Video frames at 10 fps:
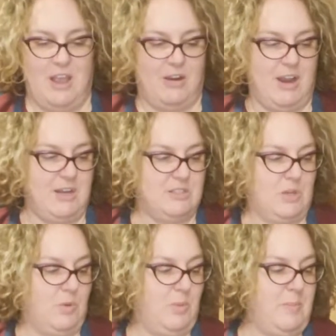All right,
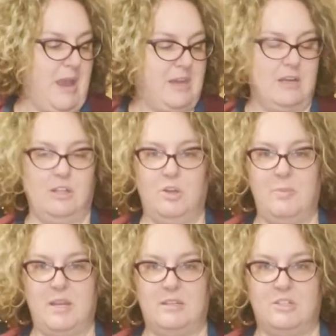so we'll be back in a little
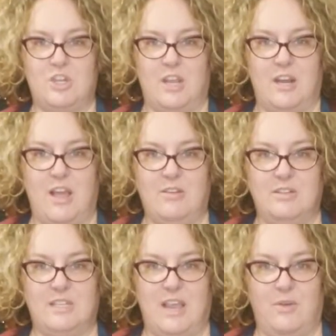bit to check it out
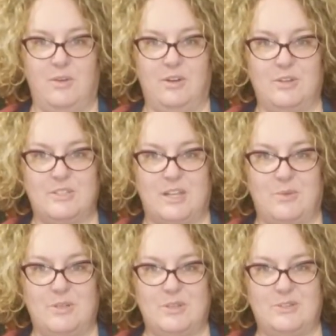and see what it looks
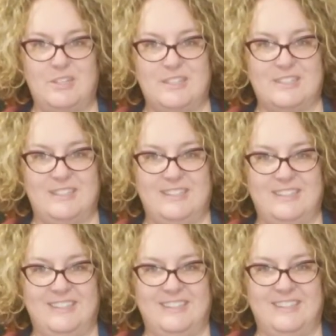like when it's all cooked.
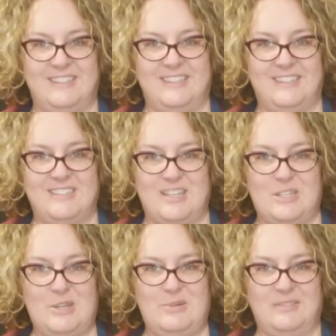See you
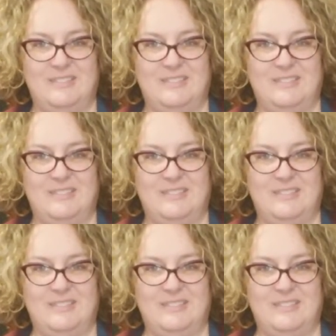soon.